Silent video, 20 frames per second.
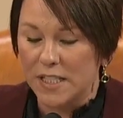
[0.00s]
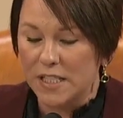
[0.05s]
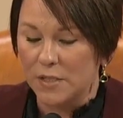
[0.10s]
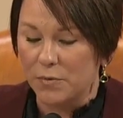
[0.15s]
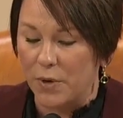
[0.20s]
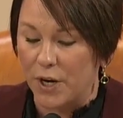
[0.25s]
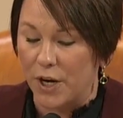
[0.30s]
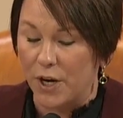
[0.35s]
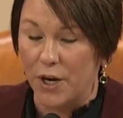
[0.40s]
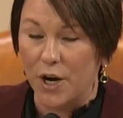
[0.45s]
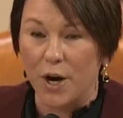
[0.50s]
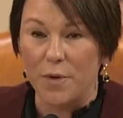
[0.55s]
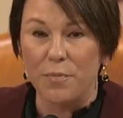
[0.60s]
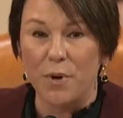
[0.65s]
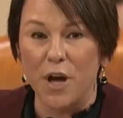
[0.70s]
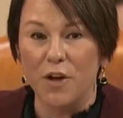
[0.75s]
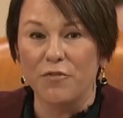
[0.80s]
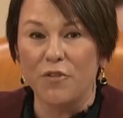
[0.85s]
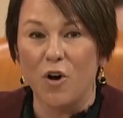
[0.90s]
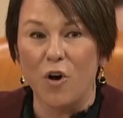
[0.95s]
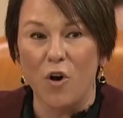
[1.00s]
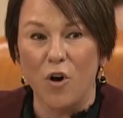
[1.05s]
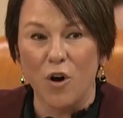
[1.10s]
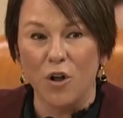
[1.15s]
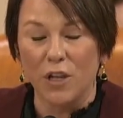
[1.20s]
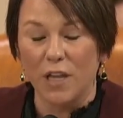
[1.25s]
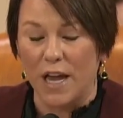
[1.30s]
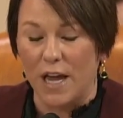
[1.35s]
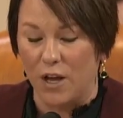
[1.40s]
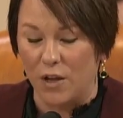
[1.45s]
swear above
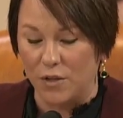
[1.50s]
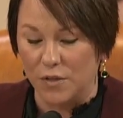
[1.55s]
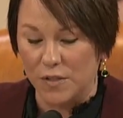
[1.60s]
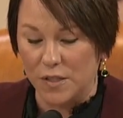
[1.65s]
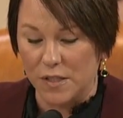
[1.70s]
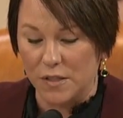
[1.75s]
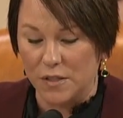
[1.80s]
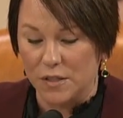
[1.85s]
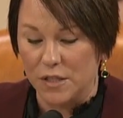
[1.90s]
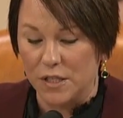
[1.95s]
all else